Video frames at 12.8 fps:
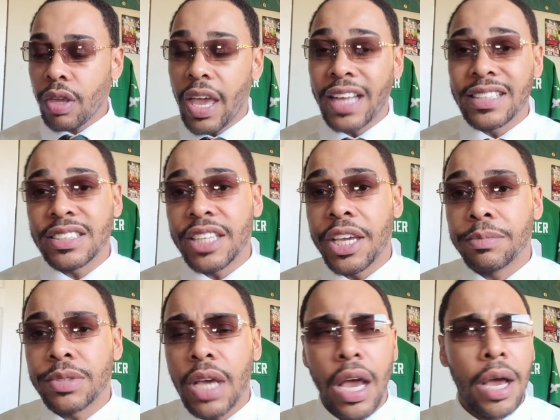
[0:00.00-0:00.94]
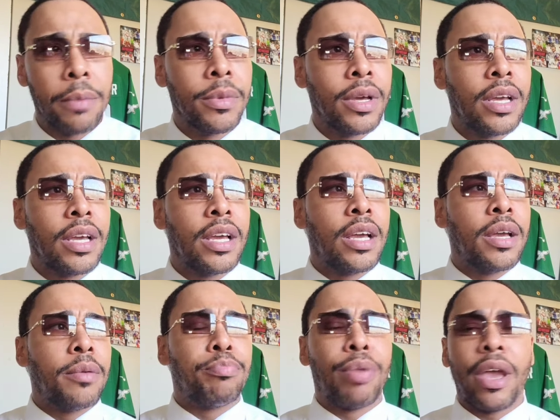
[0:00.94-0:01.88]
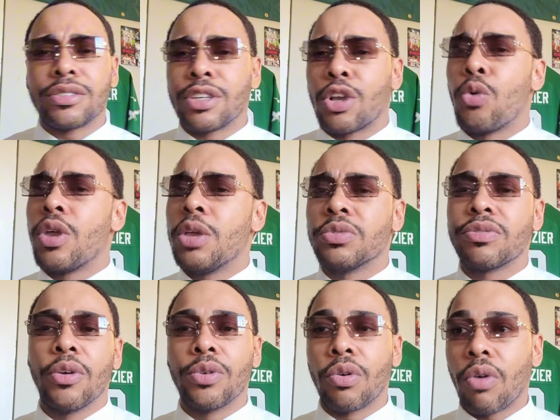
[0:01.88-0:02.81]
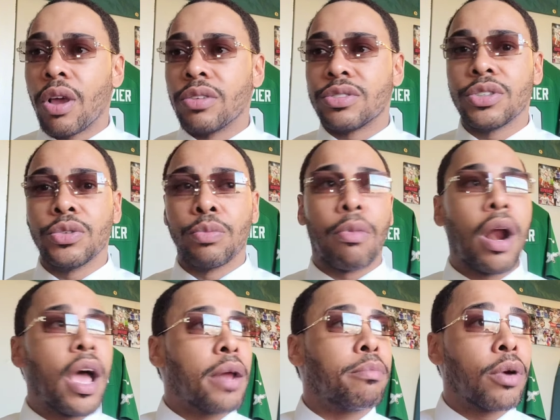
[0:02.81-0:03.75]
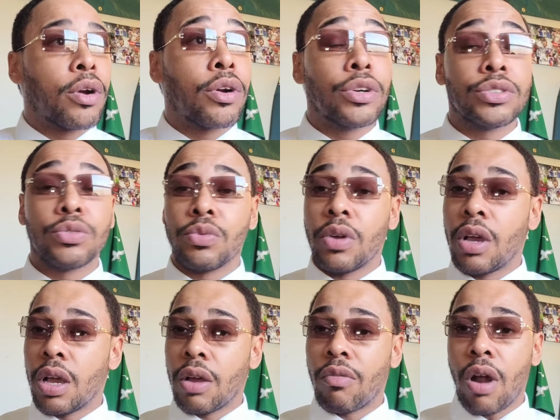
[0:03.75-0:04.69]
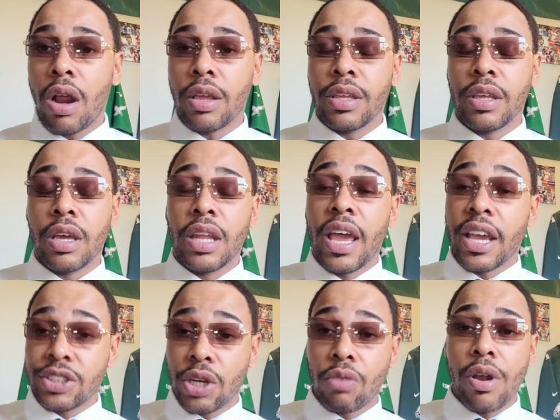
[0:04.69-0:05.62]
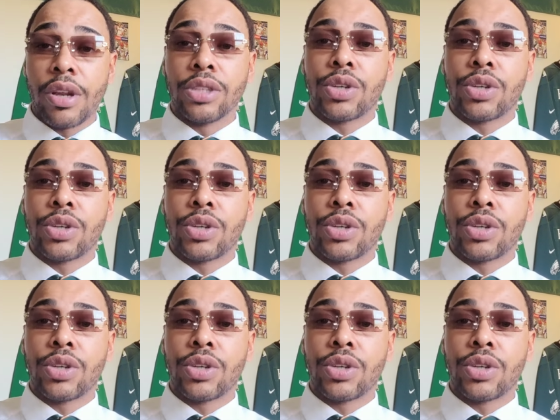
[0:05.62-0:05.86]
at the same time, Patrick Queen was floating around too. Brian Burns uh, uh last year around the